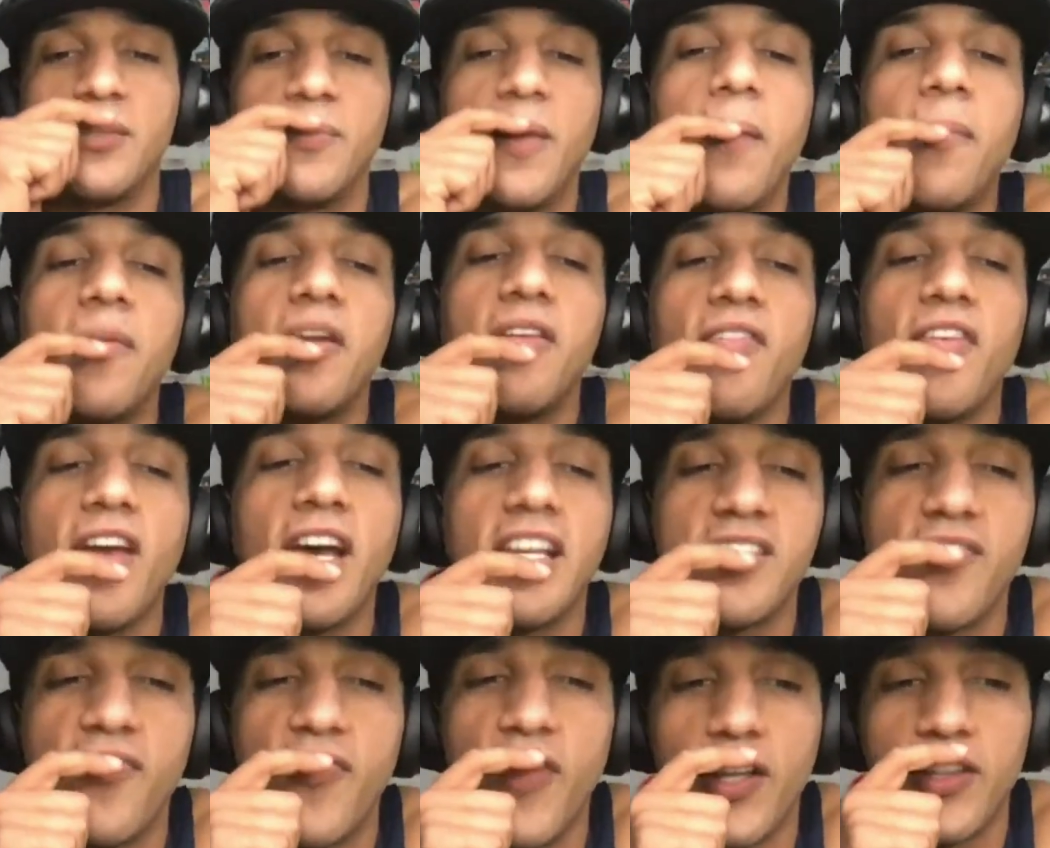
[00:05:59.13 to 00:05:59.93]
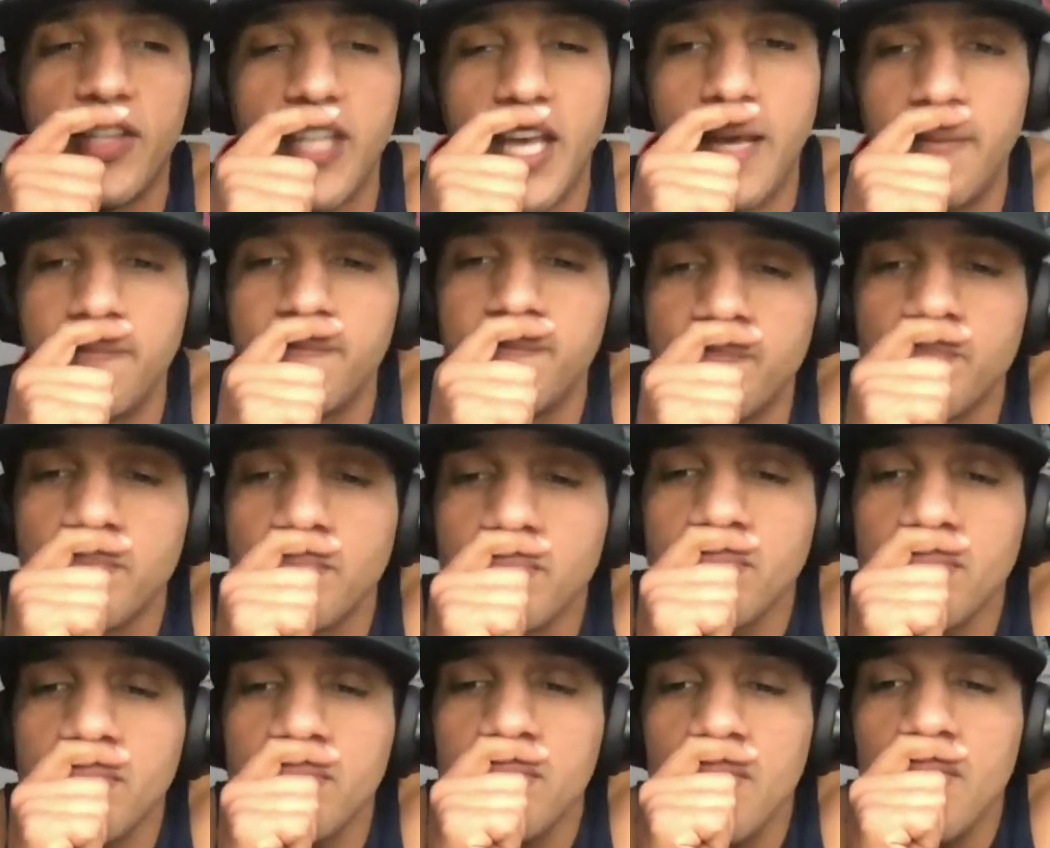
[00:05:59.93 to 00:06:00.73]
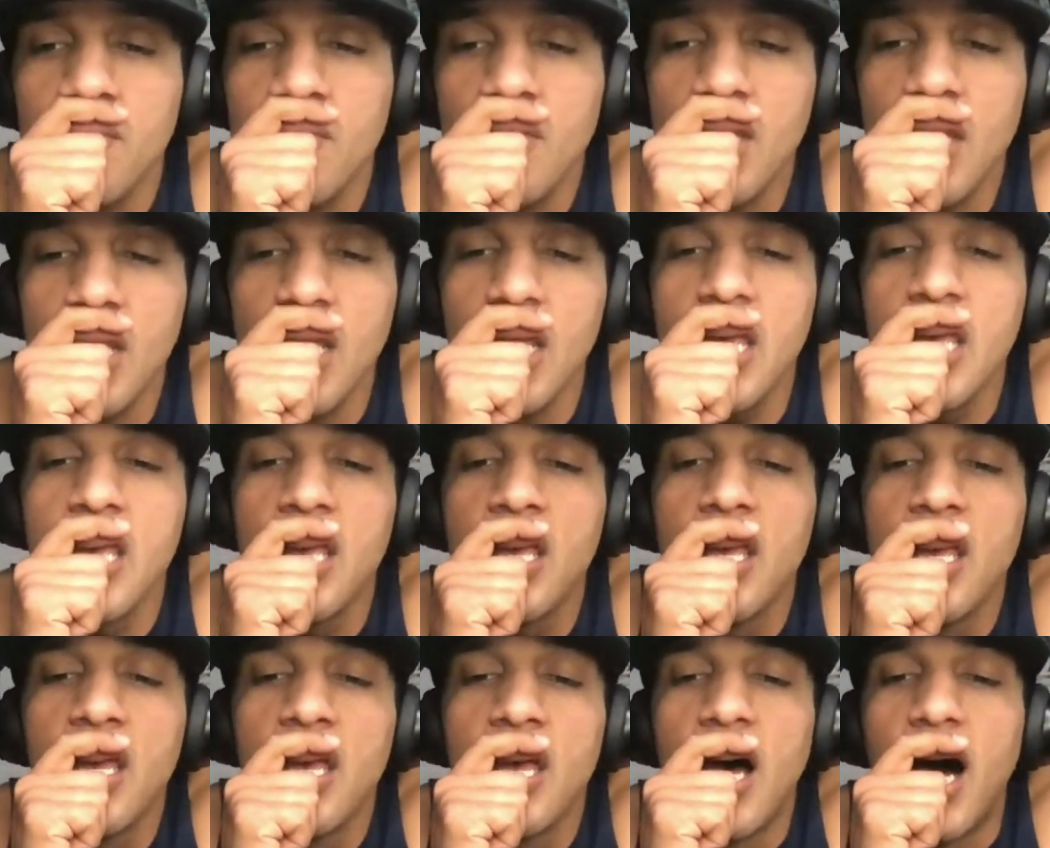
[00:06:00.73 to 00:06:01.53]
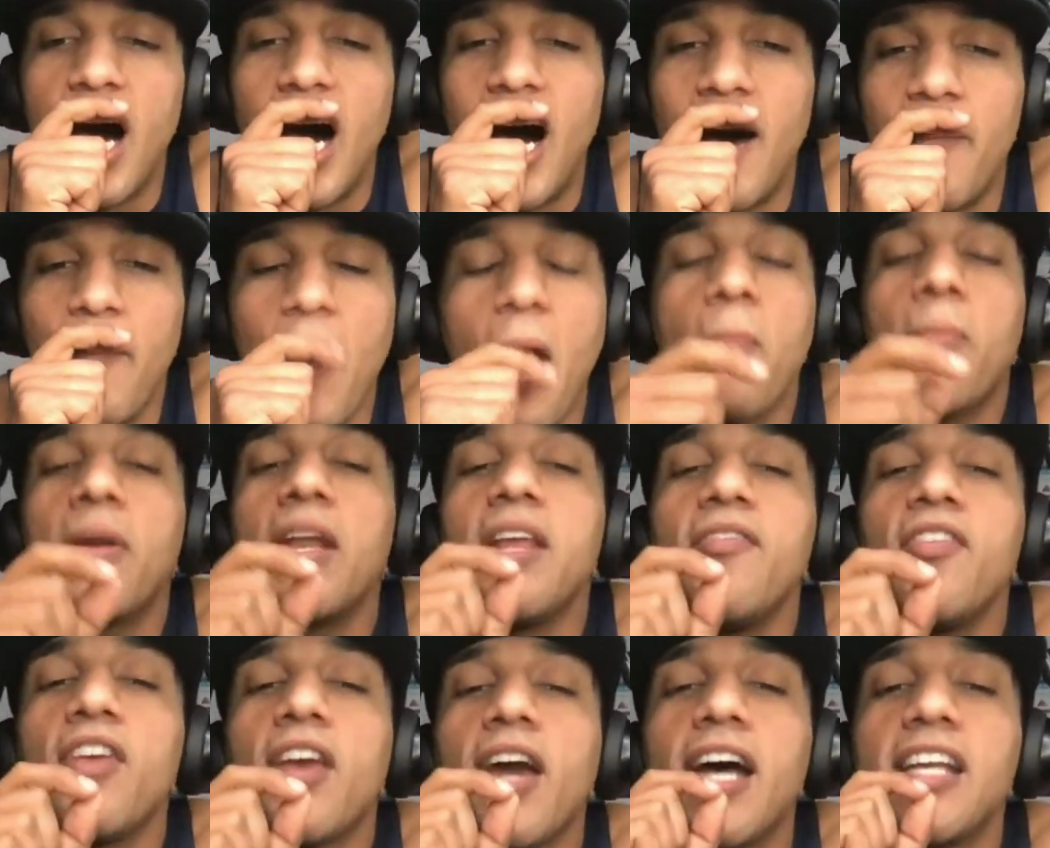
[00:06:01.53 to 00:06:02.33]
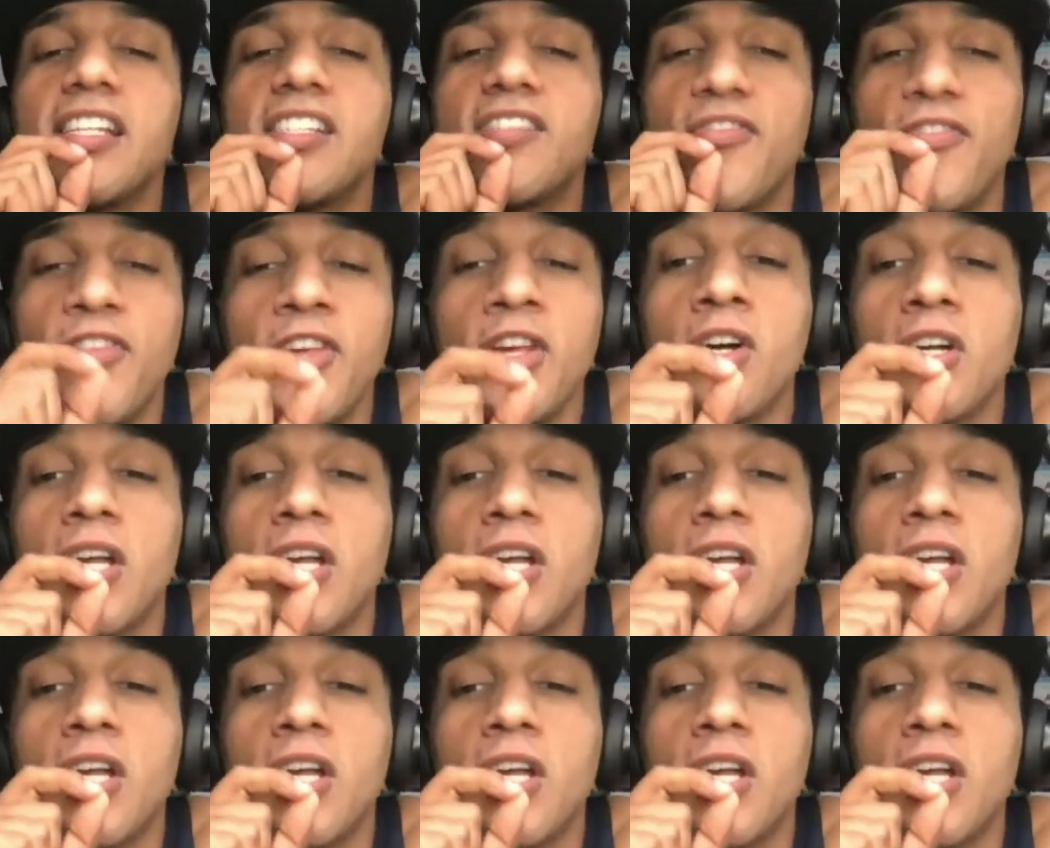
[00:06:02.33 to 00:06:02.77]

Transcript: How many of you guys have felt that? How many of you guys feel